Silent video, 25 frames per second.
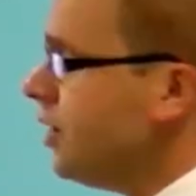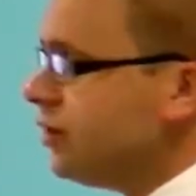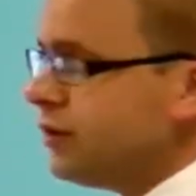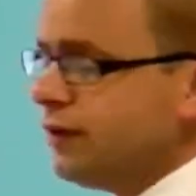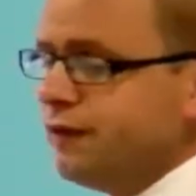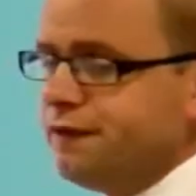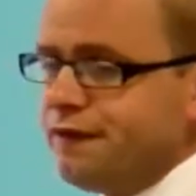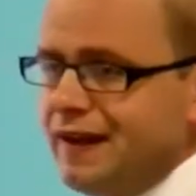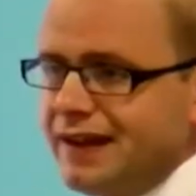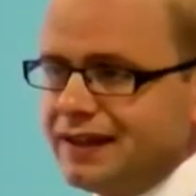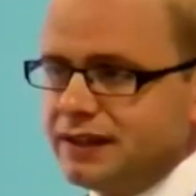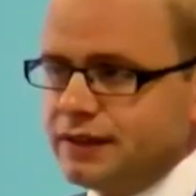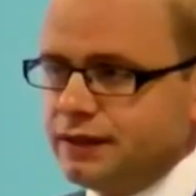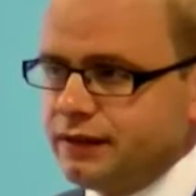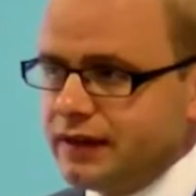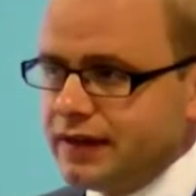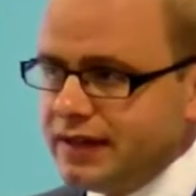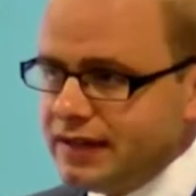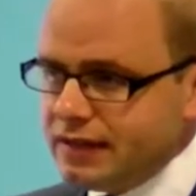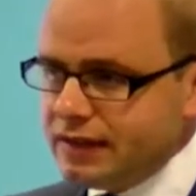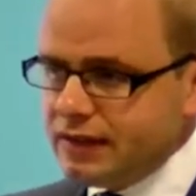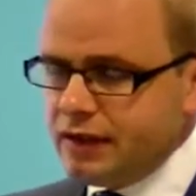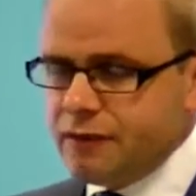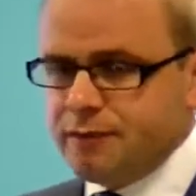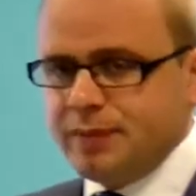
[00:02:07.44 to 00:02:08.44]
So
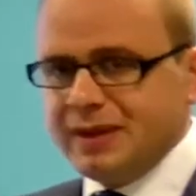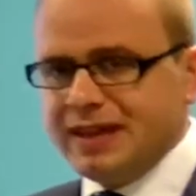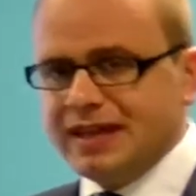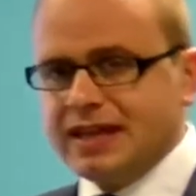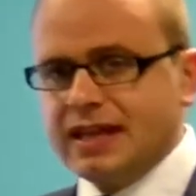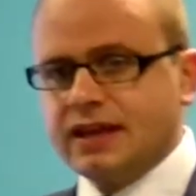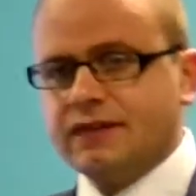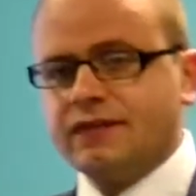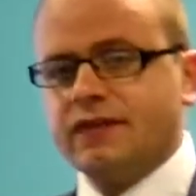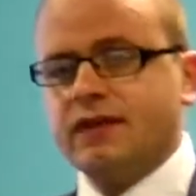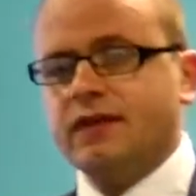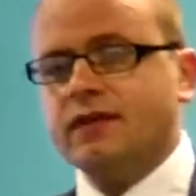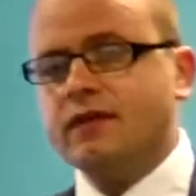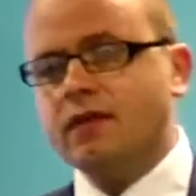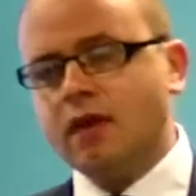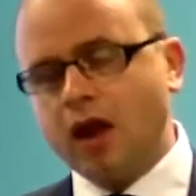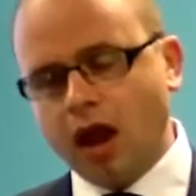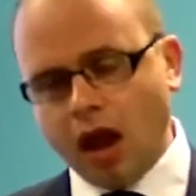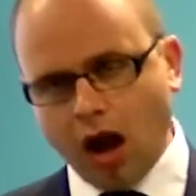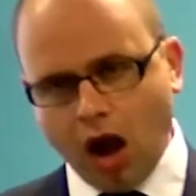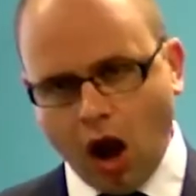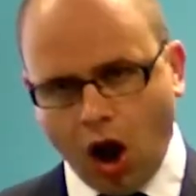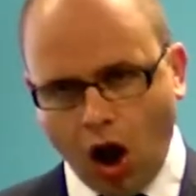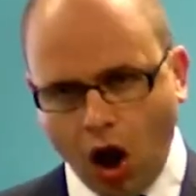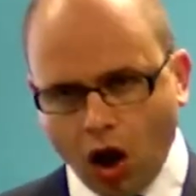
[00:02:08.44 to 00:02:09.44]
effectively they've been given
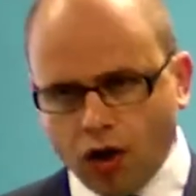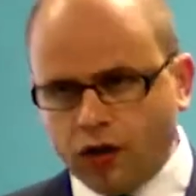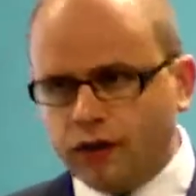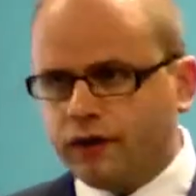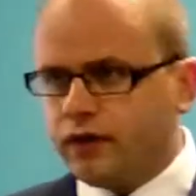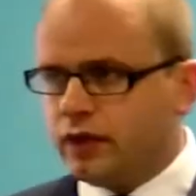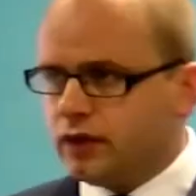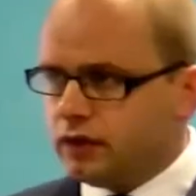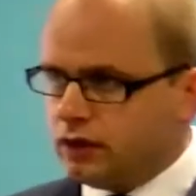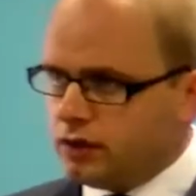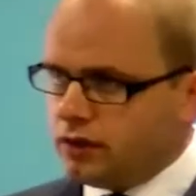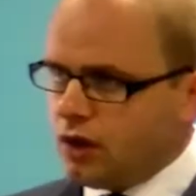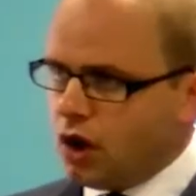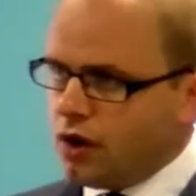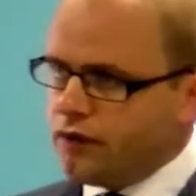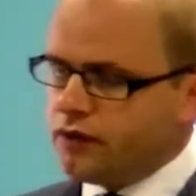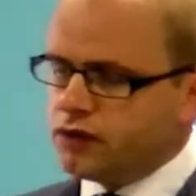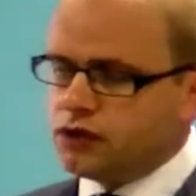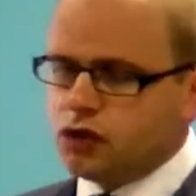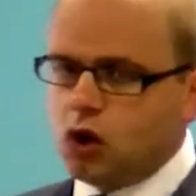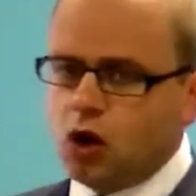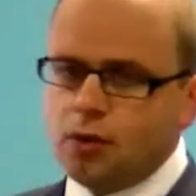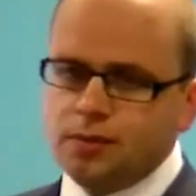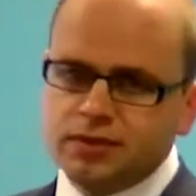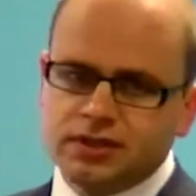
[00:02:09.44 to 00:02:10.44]
over
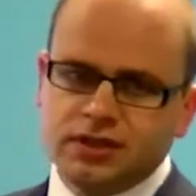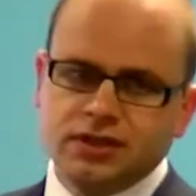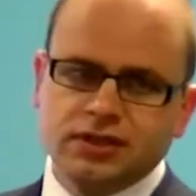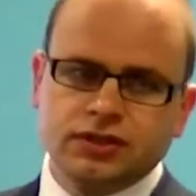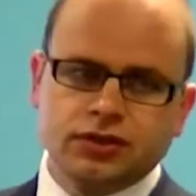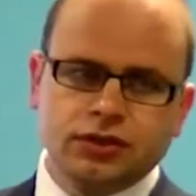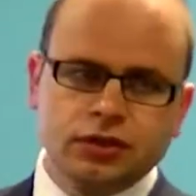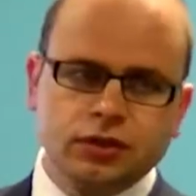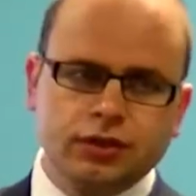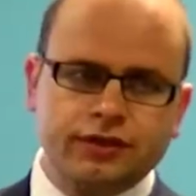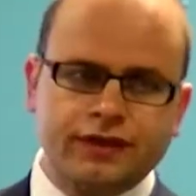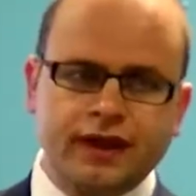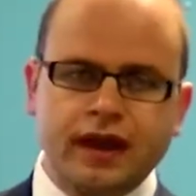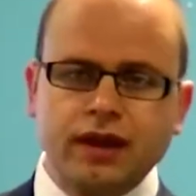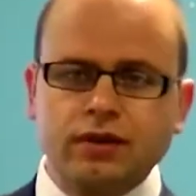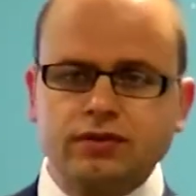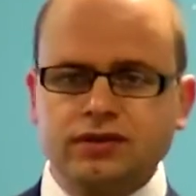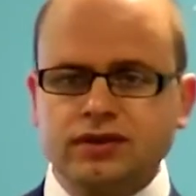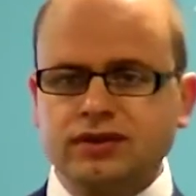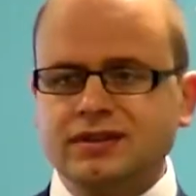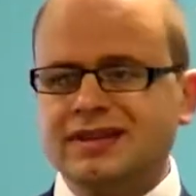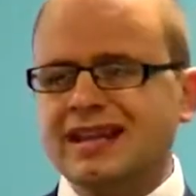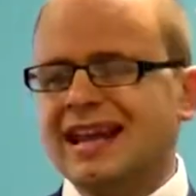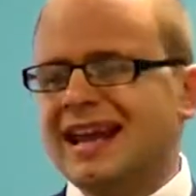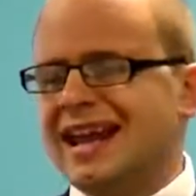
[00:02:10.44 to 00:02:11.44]
time since
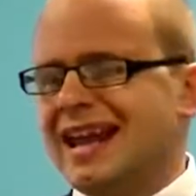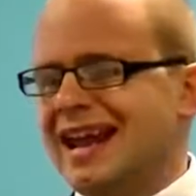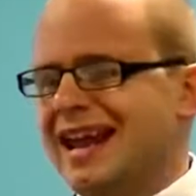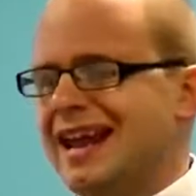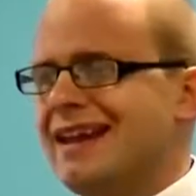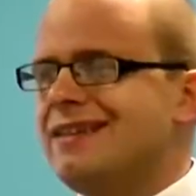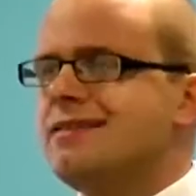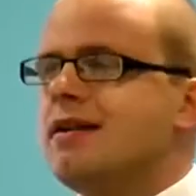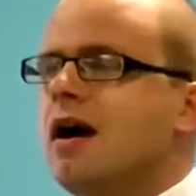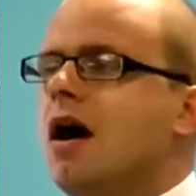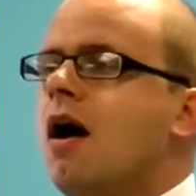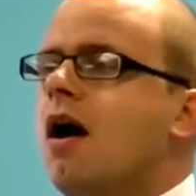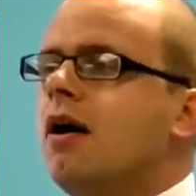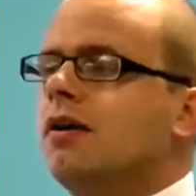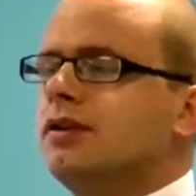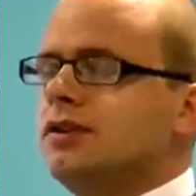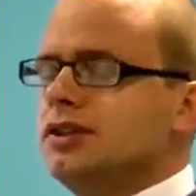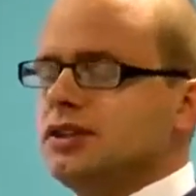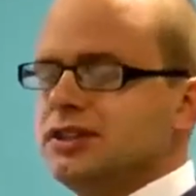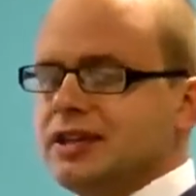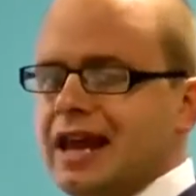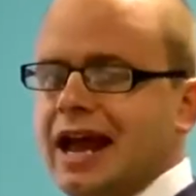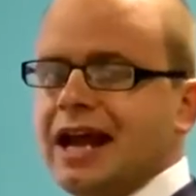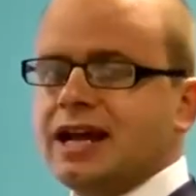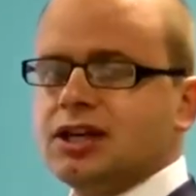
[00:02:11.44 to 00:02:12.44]
2000
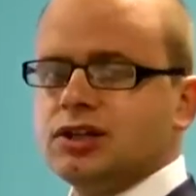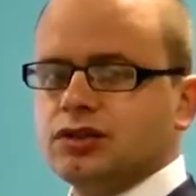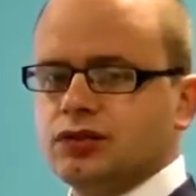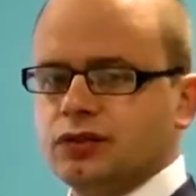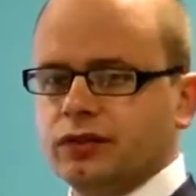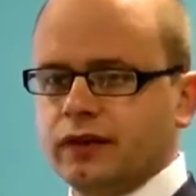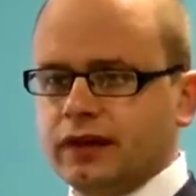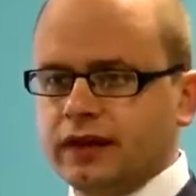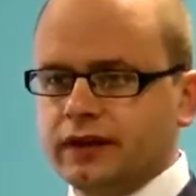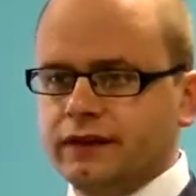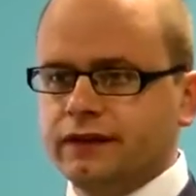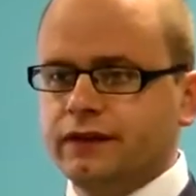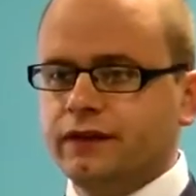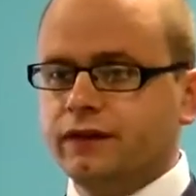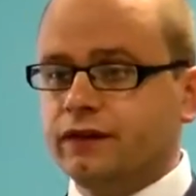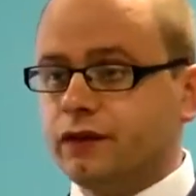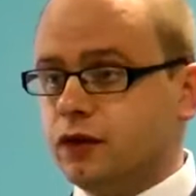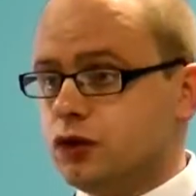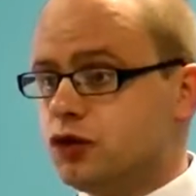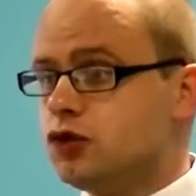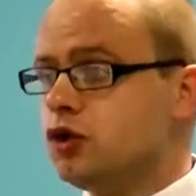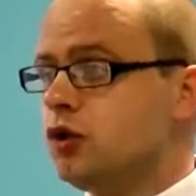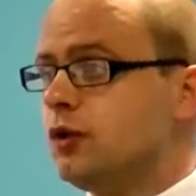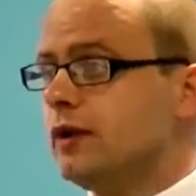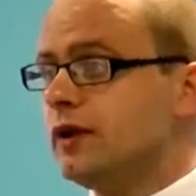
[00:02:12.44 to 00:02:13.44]
enhanced tax relief
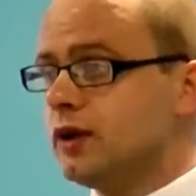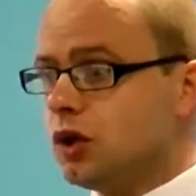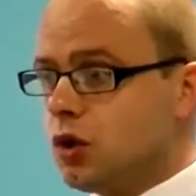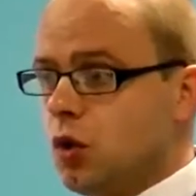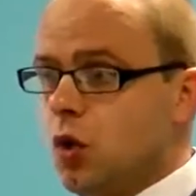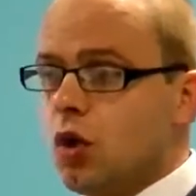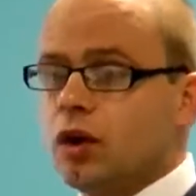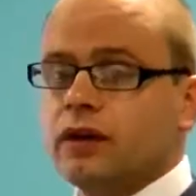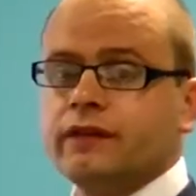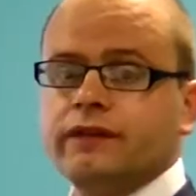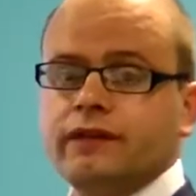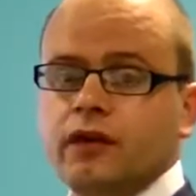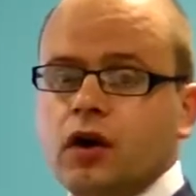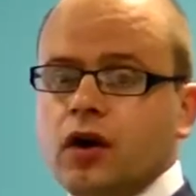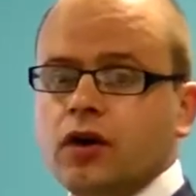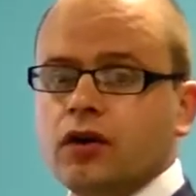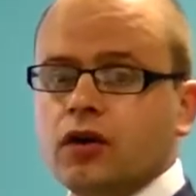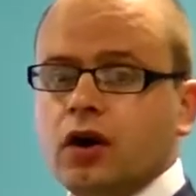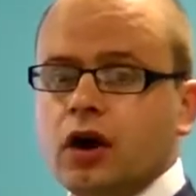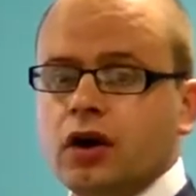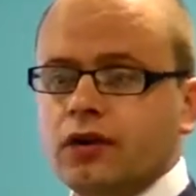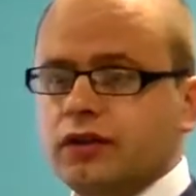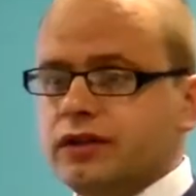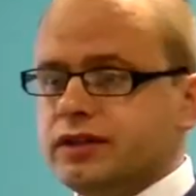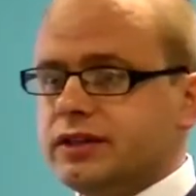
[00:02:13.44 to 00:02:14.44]
for doing qualifying
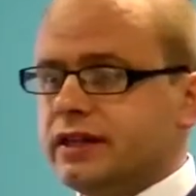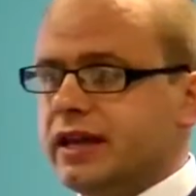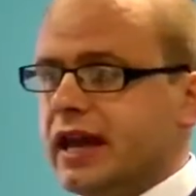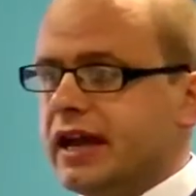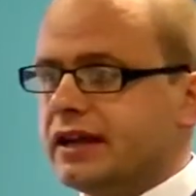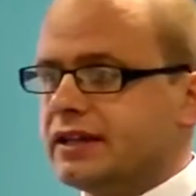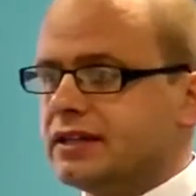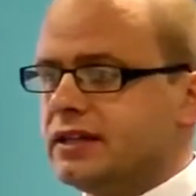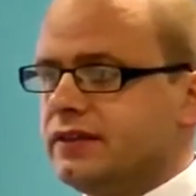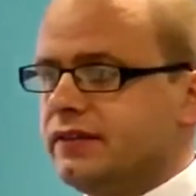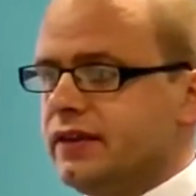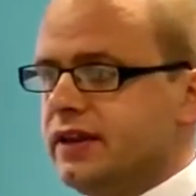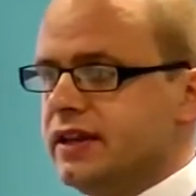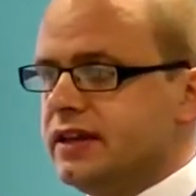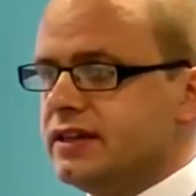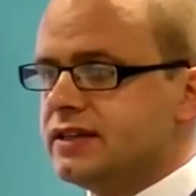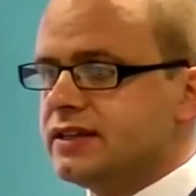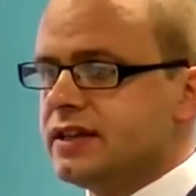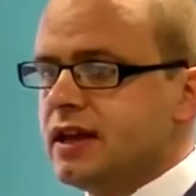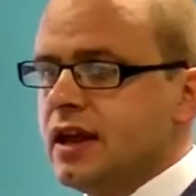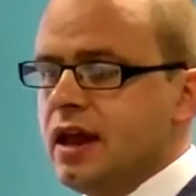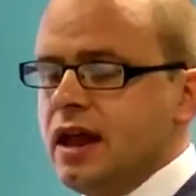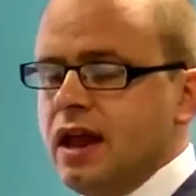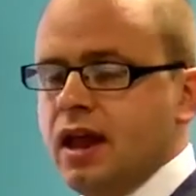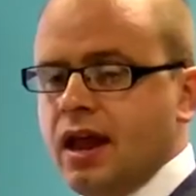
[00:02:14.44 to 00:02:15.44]
R&D
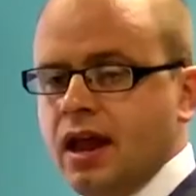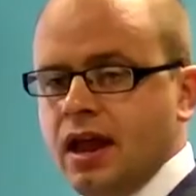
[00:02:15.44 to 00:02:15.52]
activities.